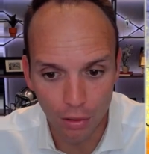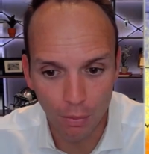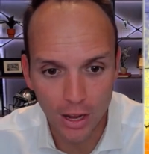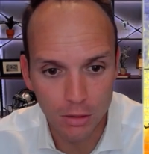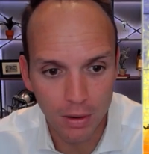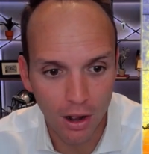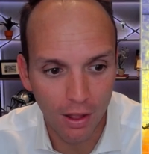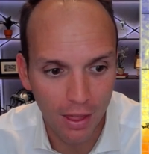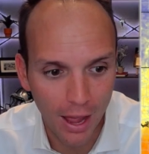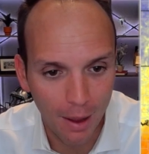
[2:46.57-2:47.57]
threats
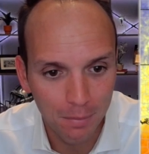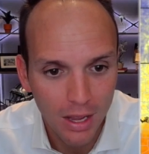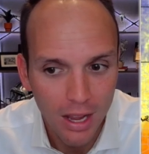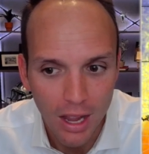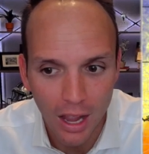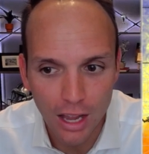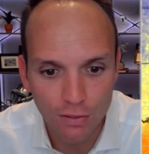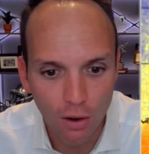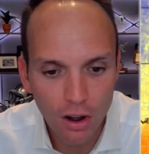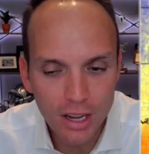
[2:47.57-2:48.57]
beyond that. As
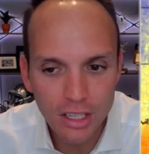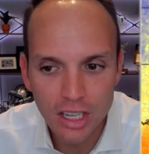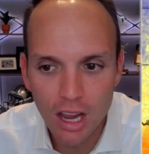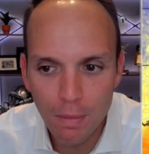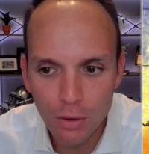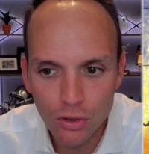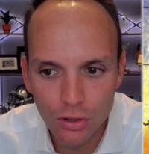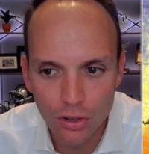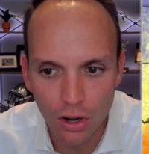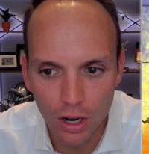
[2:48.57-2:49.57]
far as
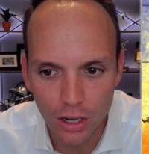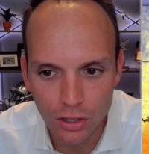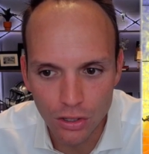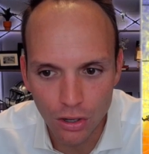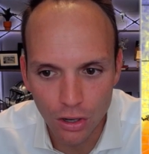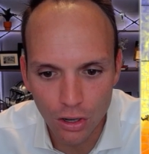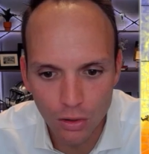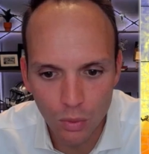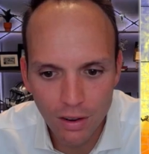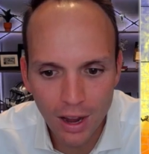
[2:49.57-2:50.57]
temperatures are concerned,
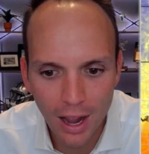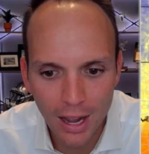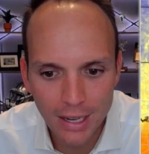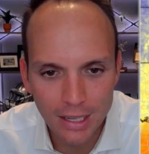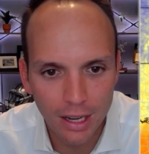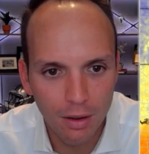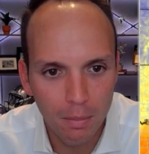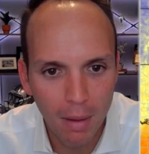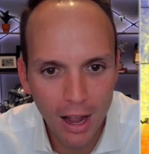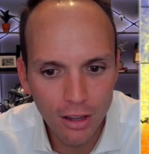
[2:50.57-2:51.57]
we've got
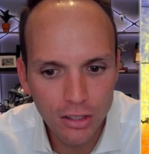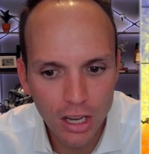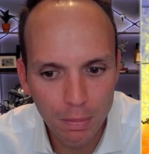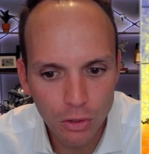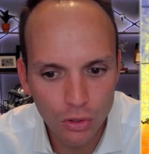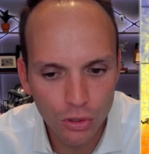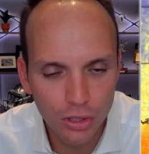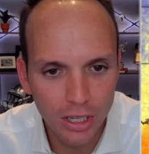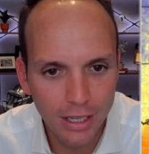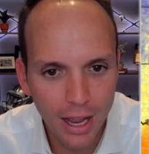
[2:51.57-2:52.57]
mild temperatures
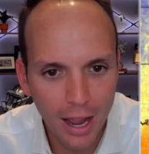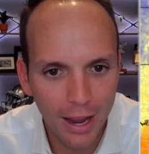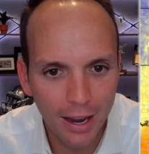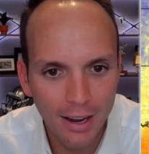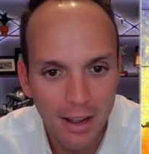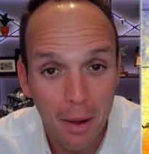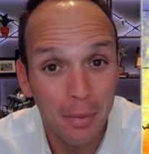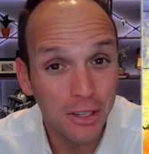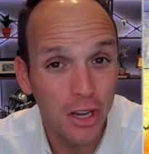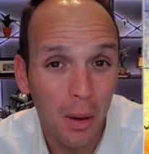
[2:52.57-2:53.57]
today,
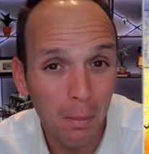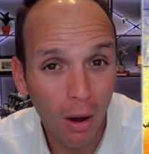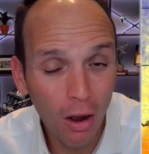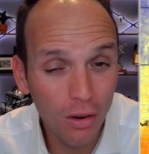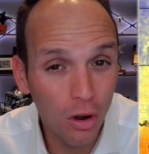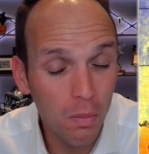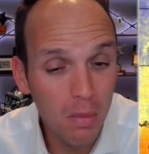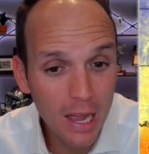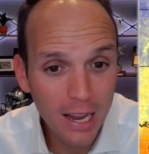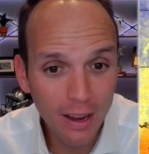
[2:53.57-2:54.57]
but tomorrow
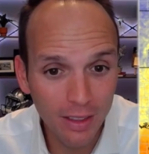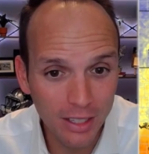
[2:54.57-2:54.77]
many in the